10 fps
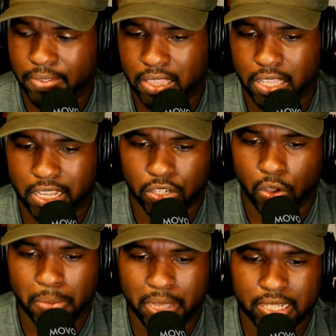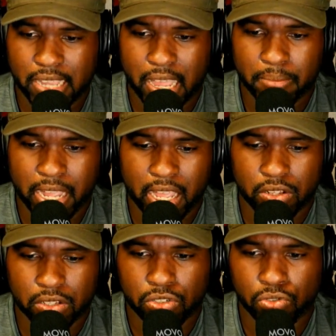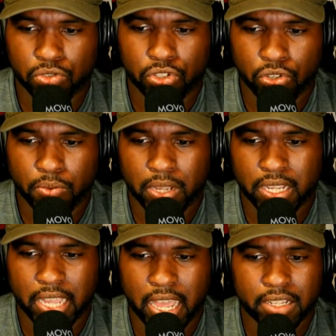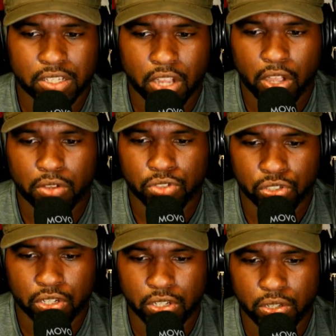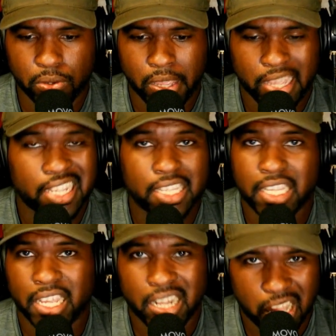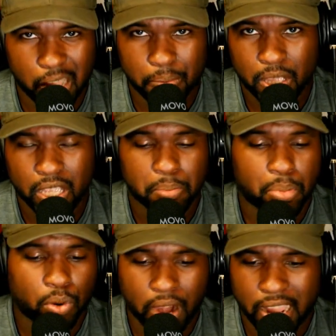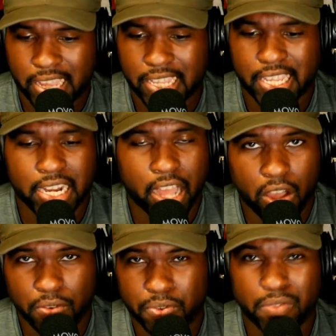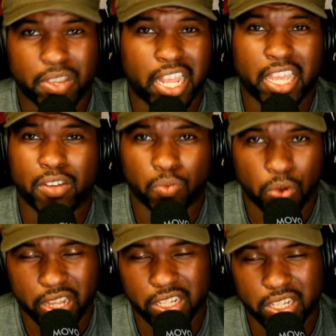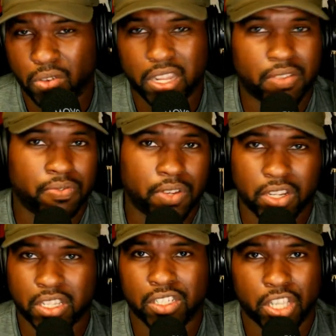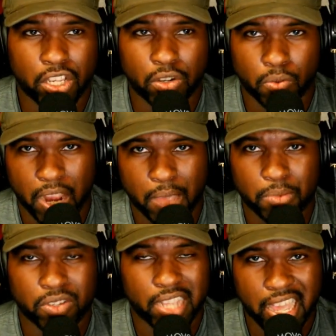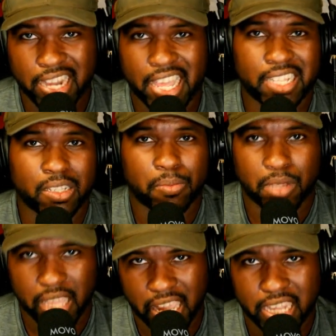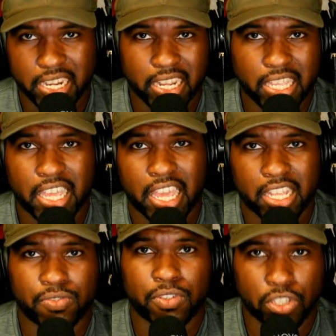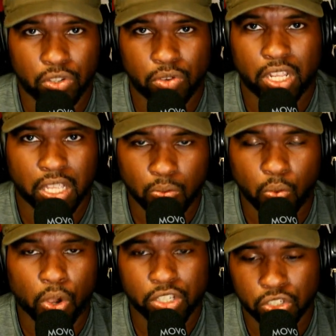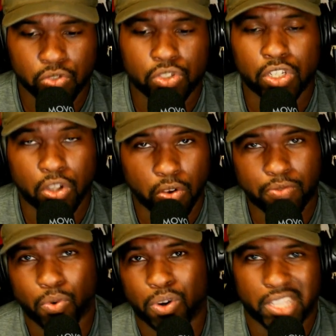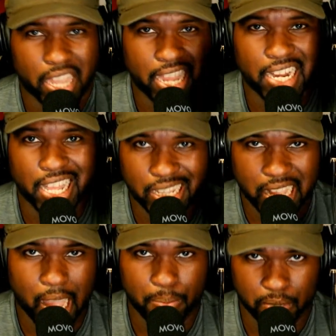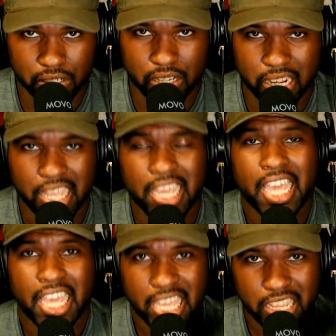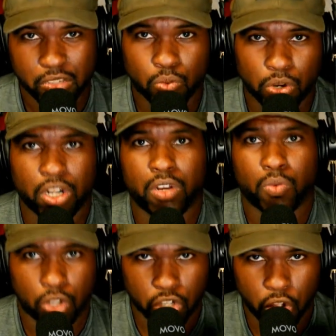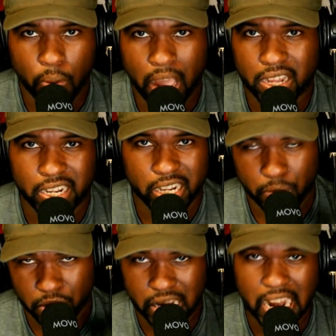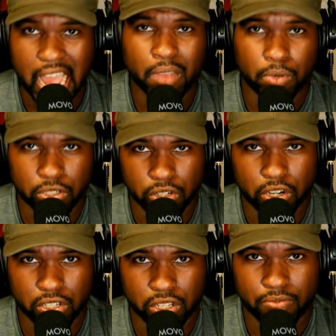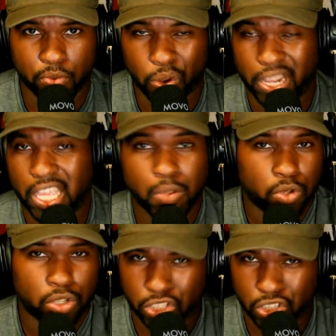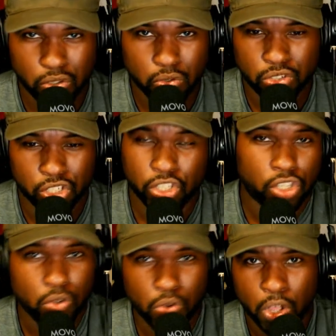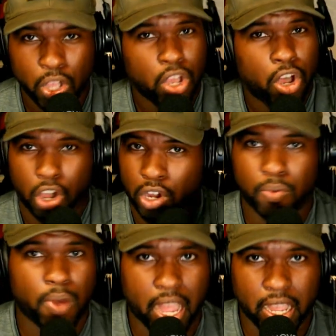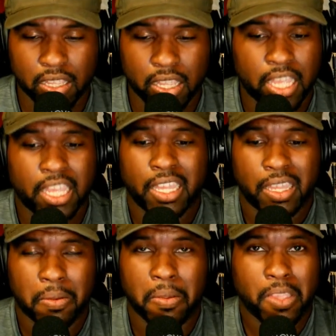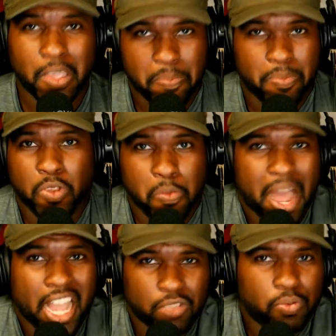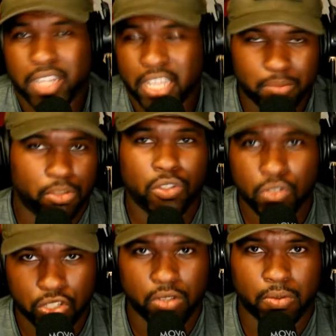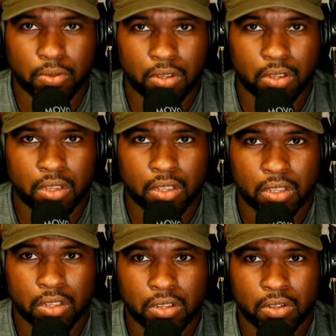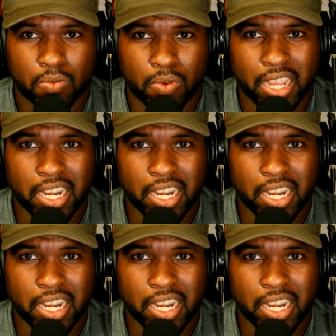There's no better time now to do what God has called you to do. Get up, pray, get off of it, and run. Don't let fear continue to rob you. God has a plan that He has for you, and He wants you to go forth and accomplish it. His word will go out and it will not return to Him void. He will use you or a rock. You might as well let Him use you, right?